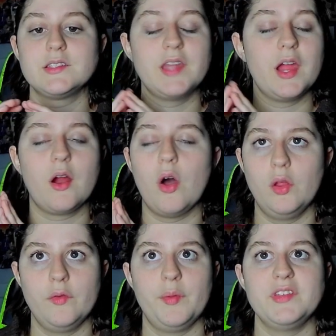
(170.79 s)
they're all
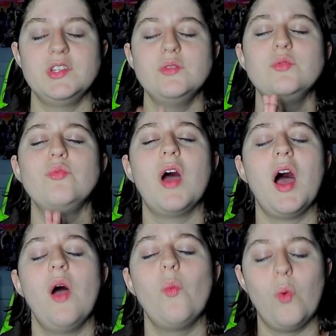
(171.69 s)
over the place, and you do
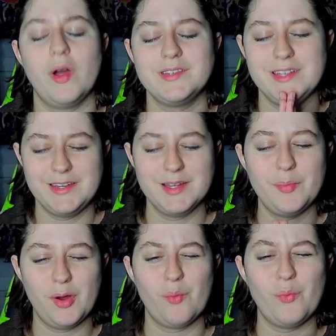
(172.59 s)
not want to end up
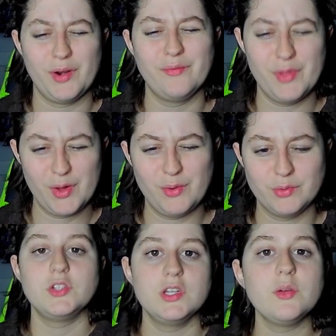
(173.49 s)
on one of
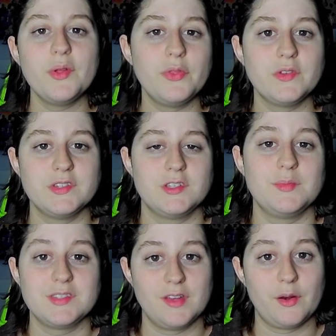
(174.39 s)
those. Cheating your way through the system
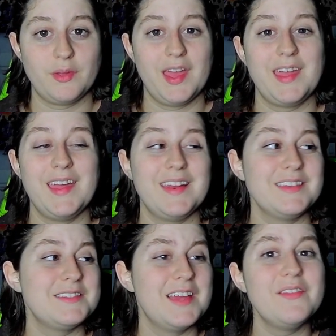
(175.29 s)
is not okay, and
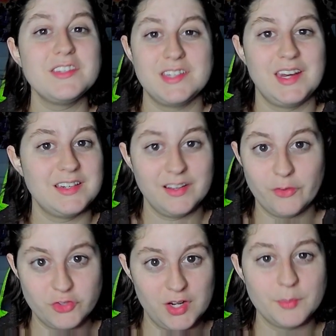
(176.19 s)
it's devastating to
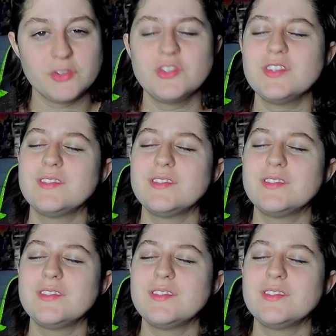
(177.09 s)
other jammers. Just